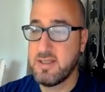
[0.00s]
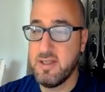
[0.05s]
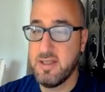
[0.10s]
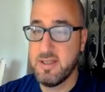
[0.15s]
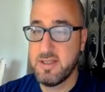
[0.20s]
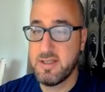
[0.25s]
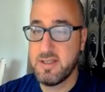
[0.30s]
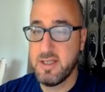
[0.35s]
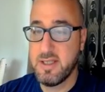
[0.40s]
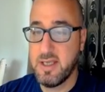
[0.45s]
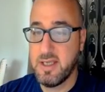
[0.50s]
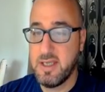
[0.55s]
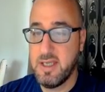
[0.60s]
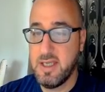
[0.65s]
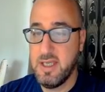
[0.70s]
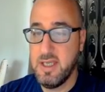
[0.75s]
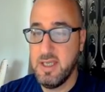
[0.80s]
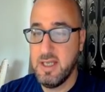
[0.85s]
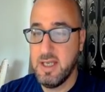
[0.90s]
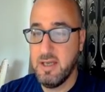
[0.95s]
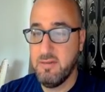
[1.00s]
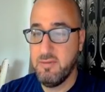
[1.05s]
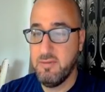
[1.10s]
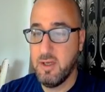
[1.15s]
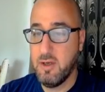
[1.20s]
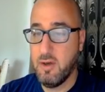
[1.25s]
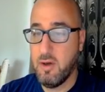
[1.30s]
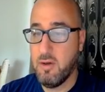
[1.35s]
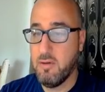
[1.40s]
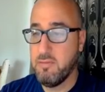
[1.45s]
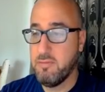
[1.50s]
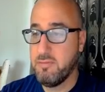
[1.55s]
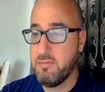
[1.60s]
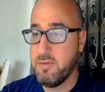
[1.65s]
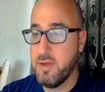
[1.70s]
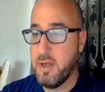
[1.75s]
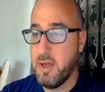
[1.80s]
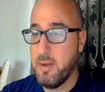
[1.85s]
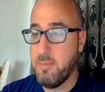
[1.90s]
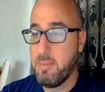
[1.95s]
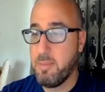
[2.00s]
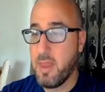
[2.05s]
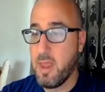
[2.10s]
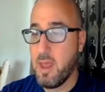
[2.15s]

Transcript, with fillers: this key level of uh,